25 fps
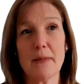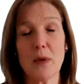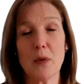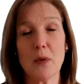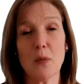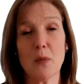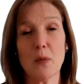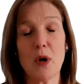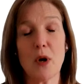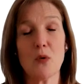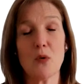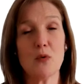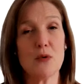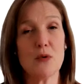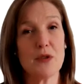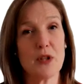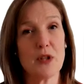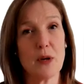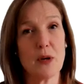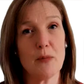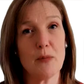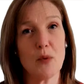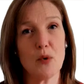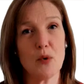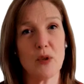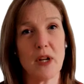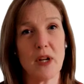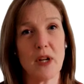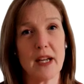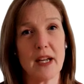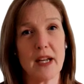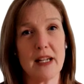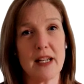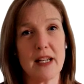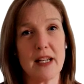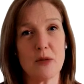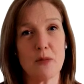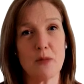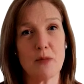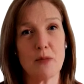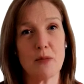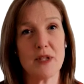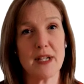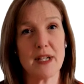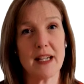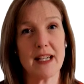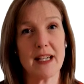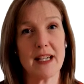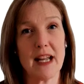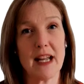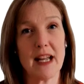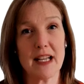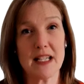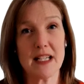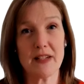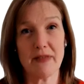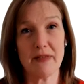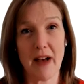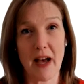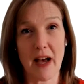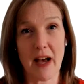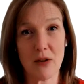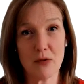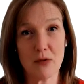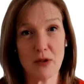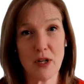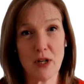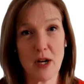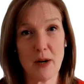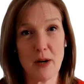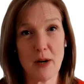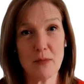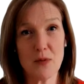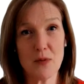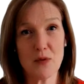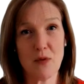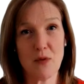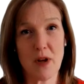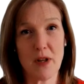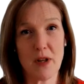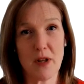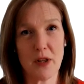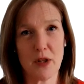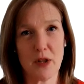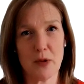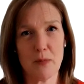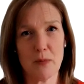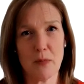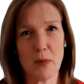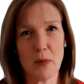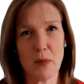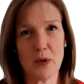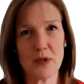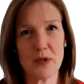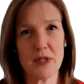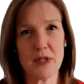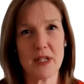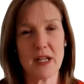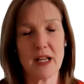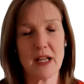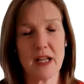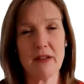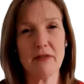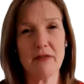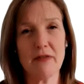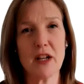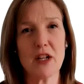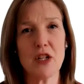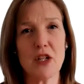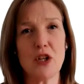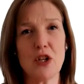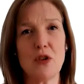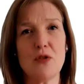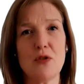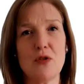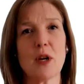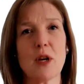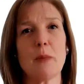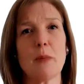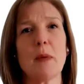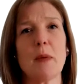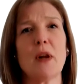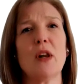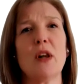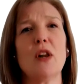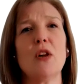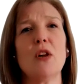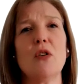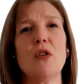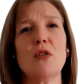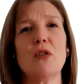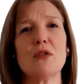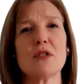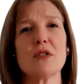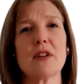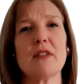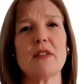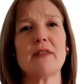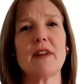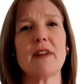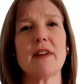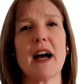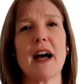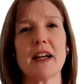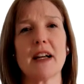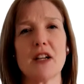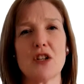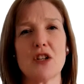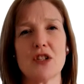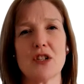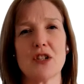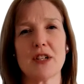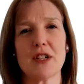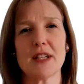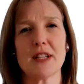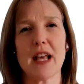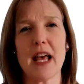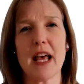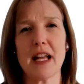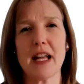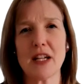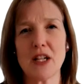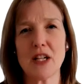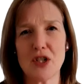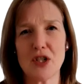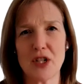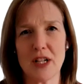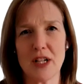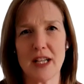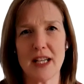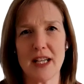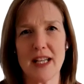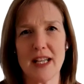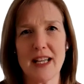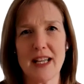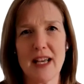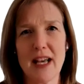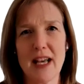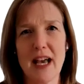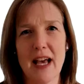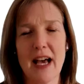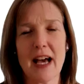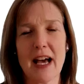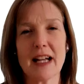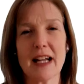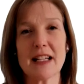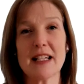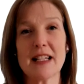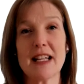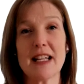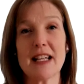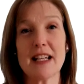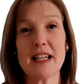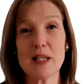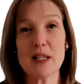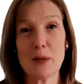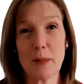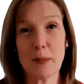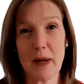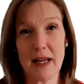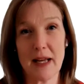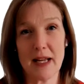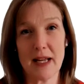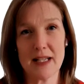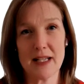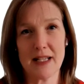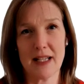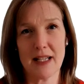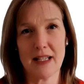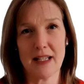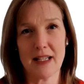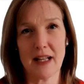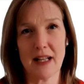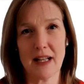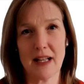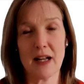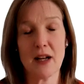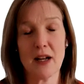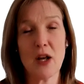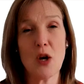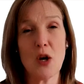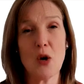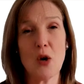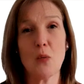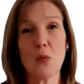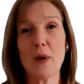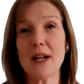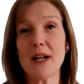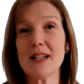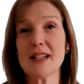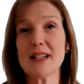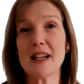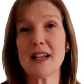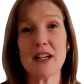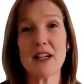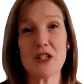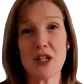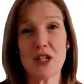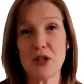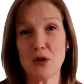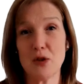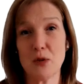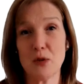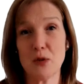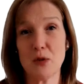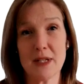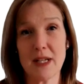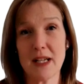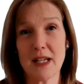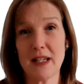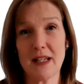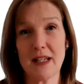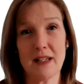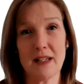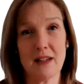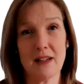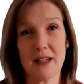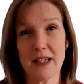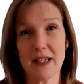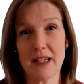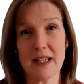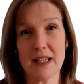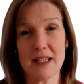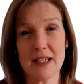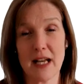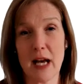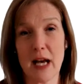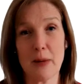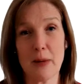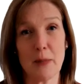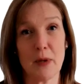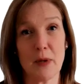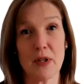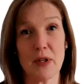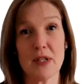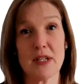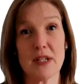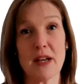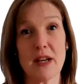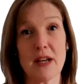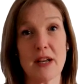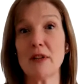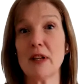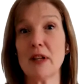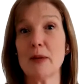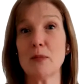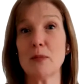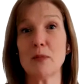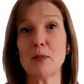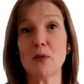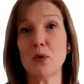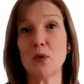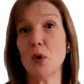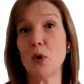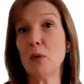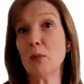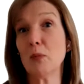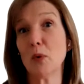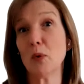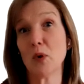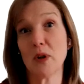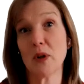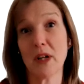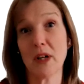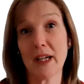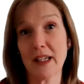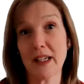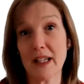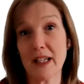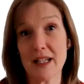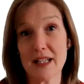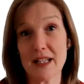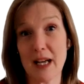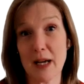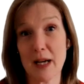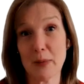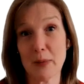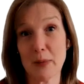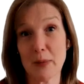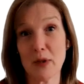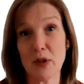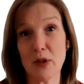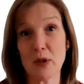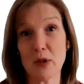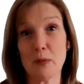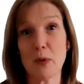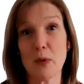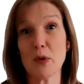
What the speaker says: We're also more likely to predict negative outcomes rather than positive and use up a lot of anxious energy anticipating that when it's actually not particularly likely to happen, and definitely not more likely to happen than the